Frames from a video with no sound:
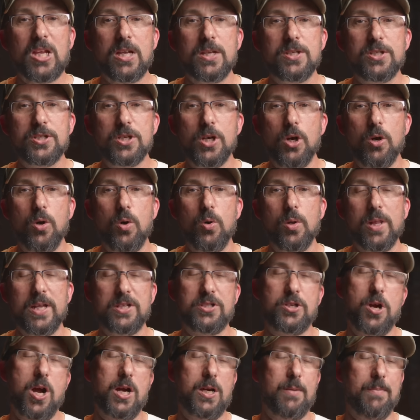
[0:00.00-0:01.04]
So
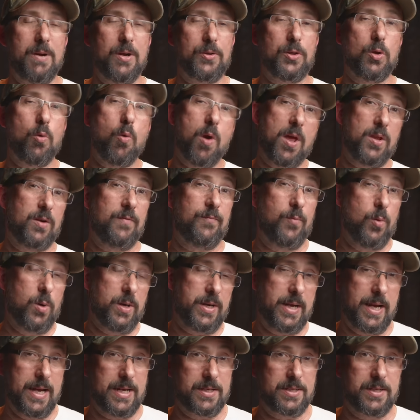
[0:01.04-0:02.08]
let's talk about the weather
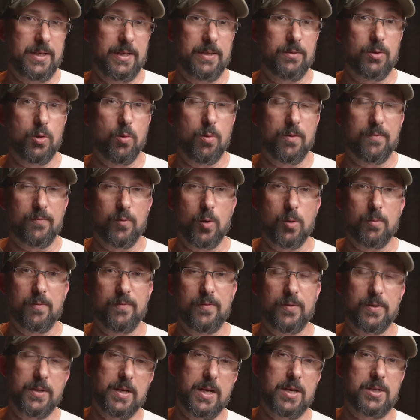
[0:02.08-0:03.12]
forecast then going
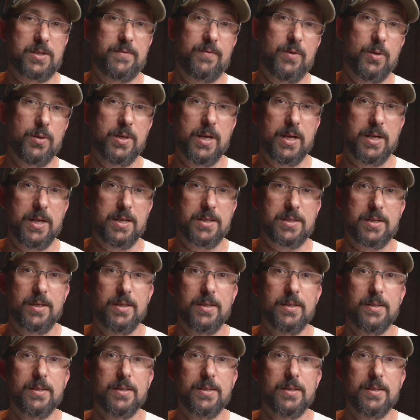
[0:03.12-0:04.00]
forward for the next few days.